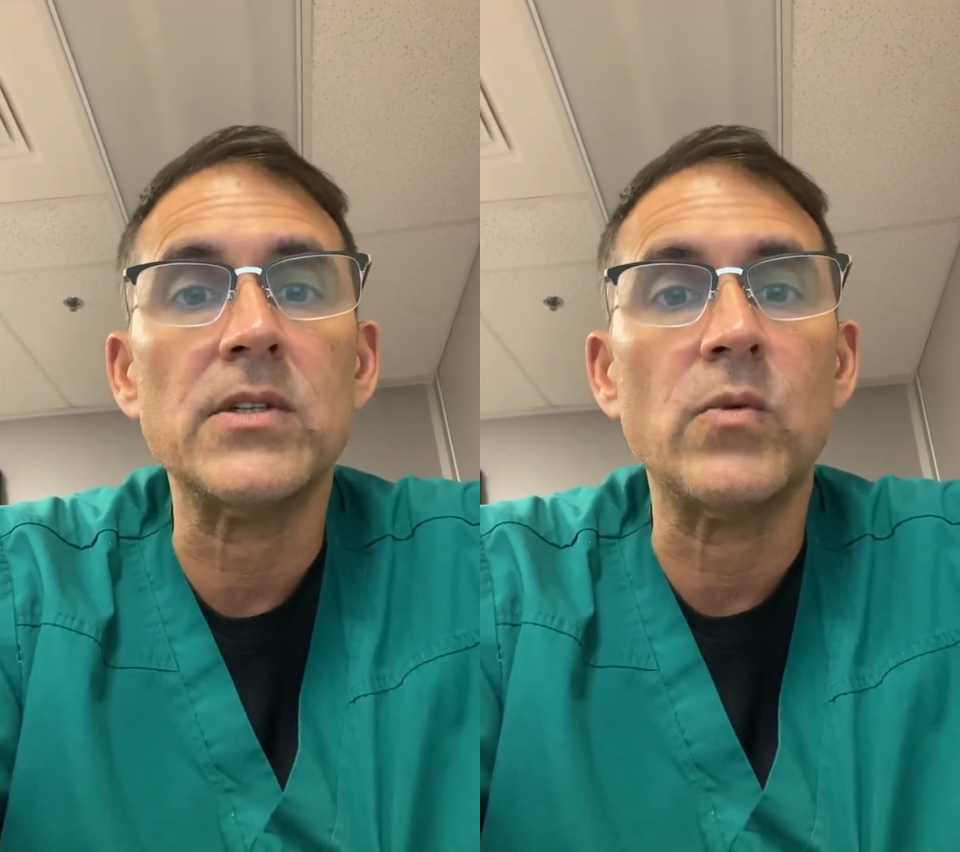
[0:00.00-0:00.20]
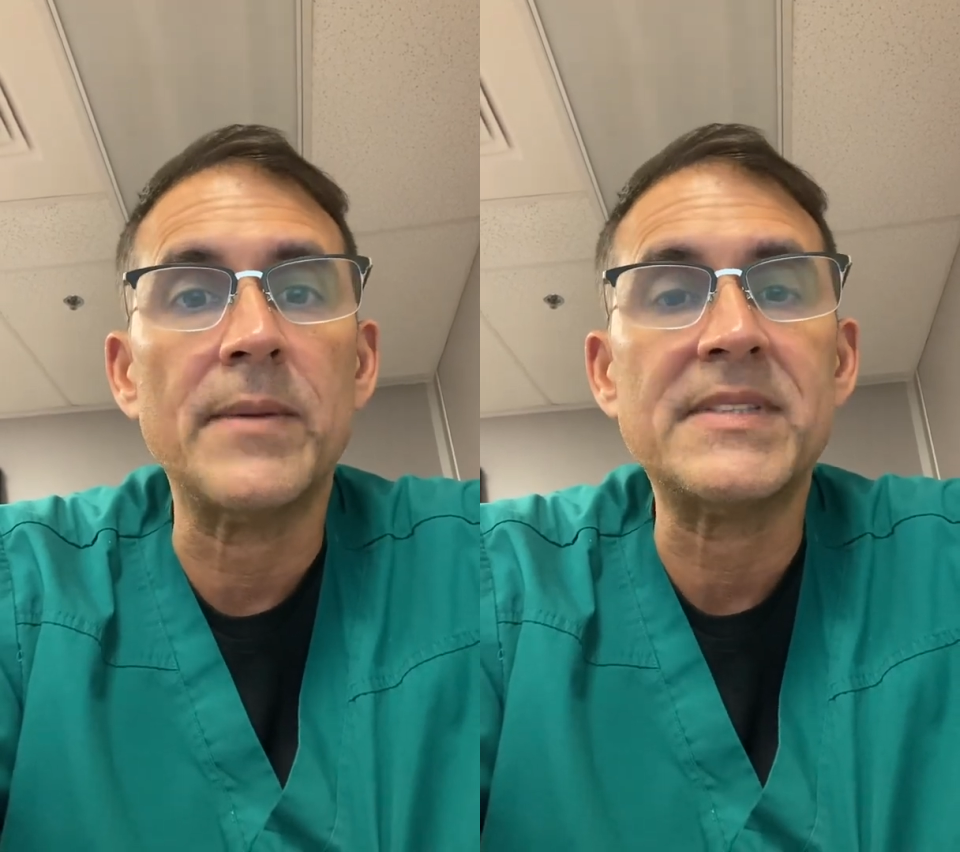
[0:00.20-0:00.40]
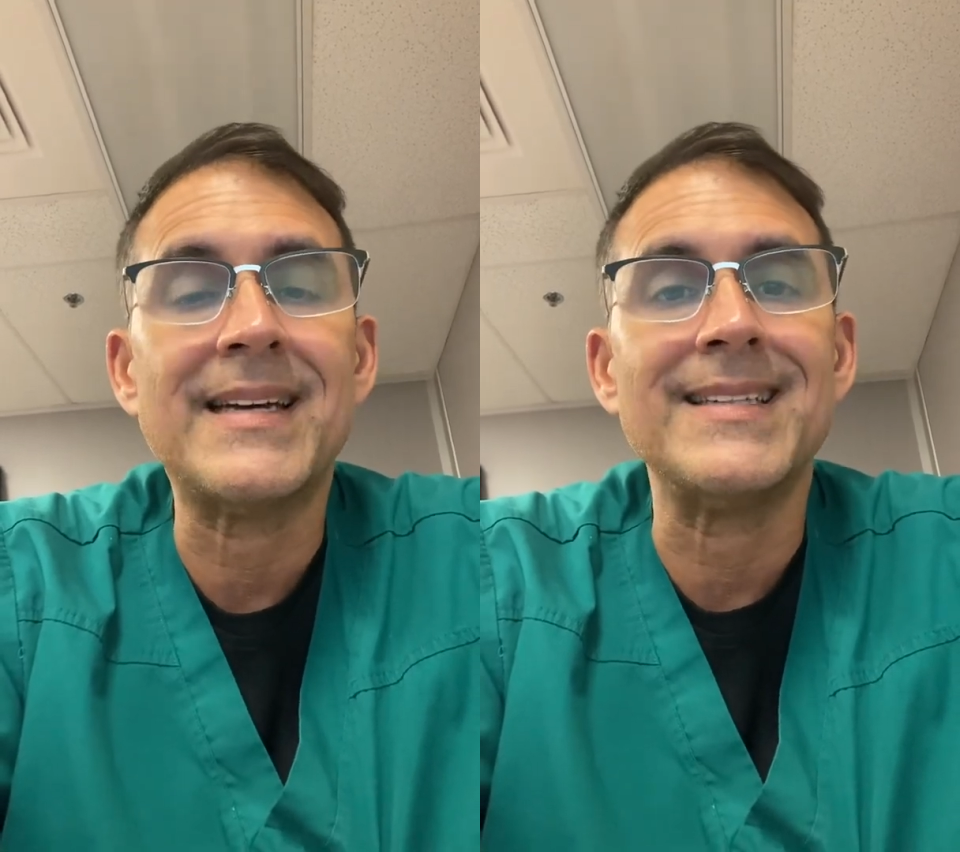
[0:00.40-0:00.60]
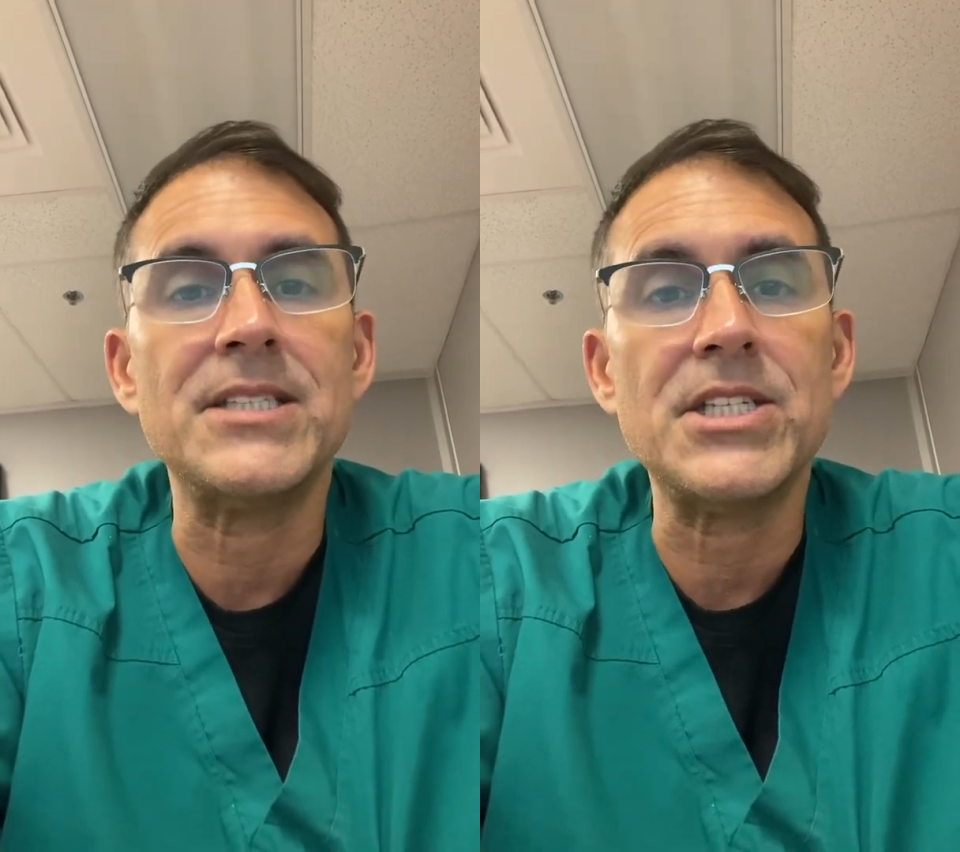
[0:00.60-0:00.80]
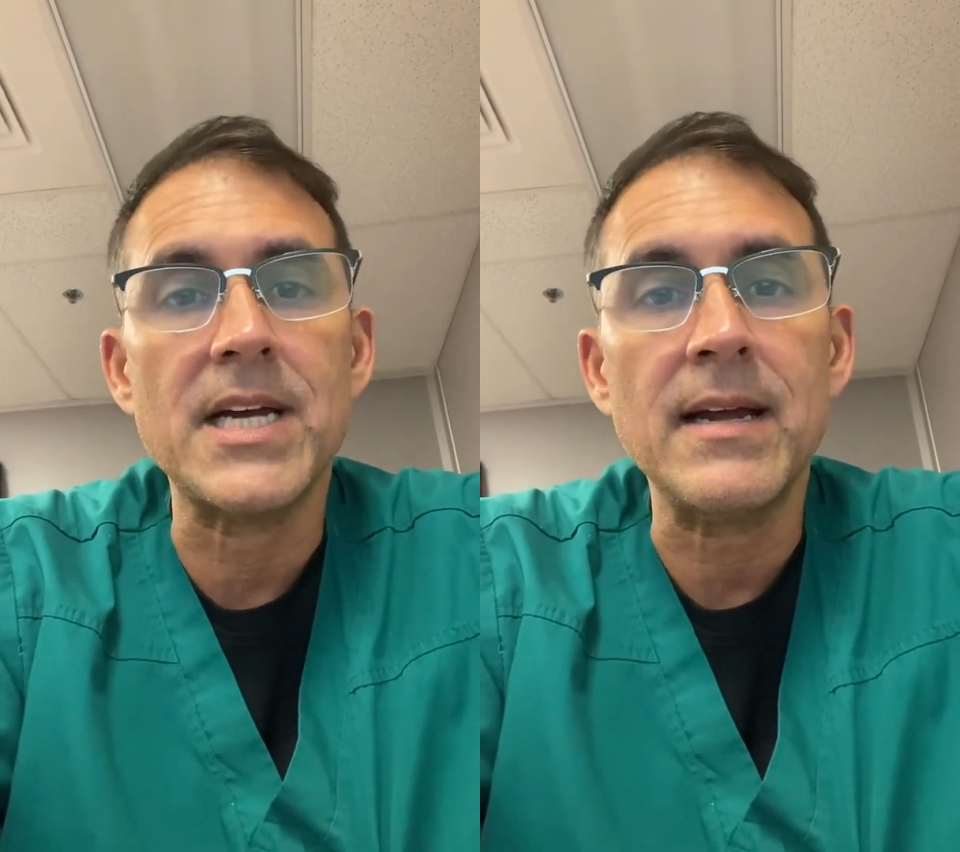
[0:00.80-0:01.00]
the website
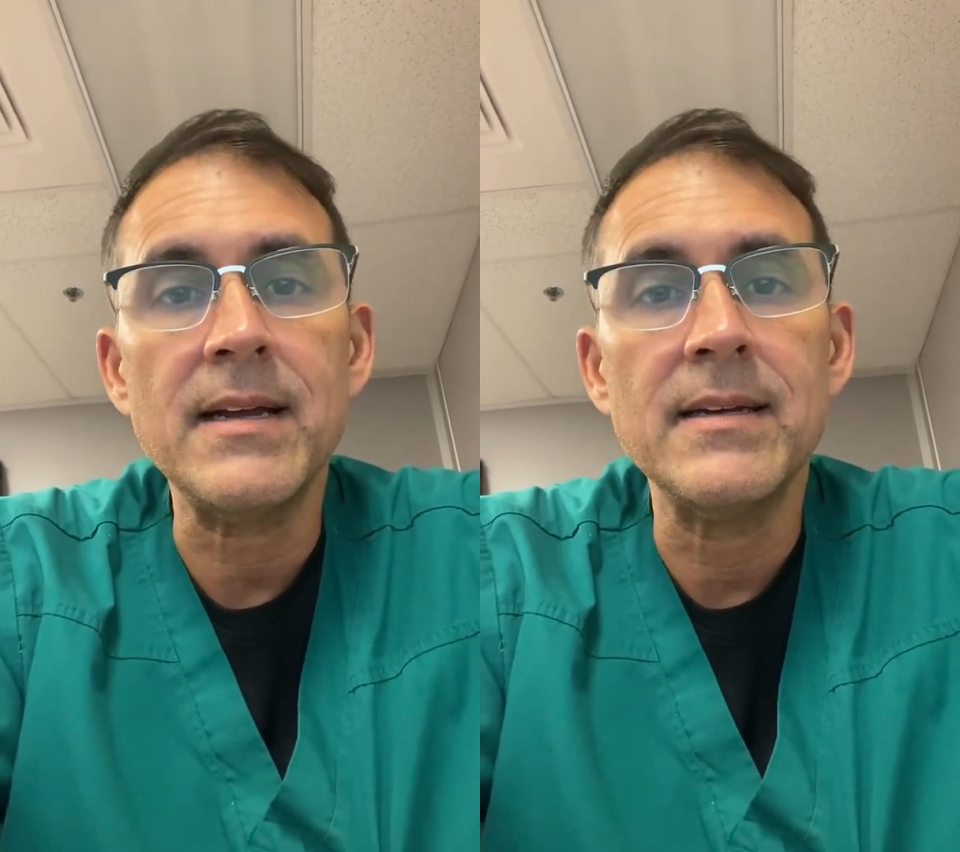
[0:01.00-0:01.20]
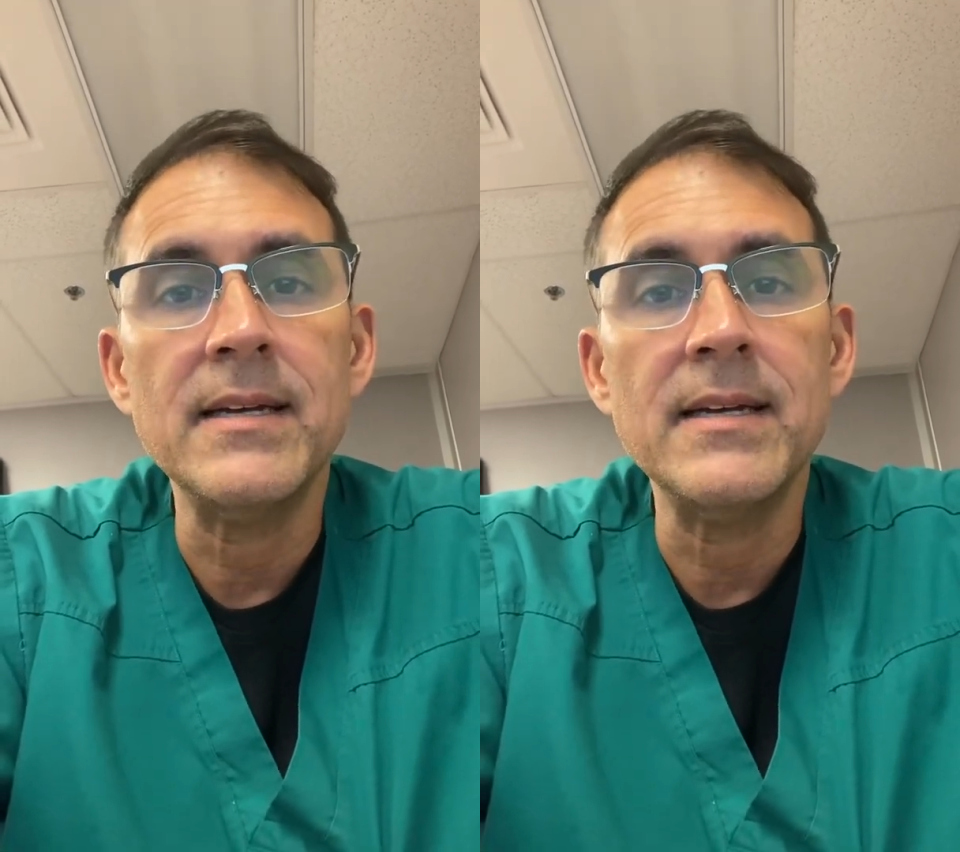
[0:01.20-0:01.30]
and check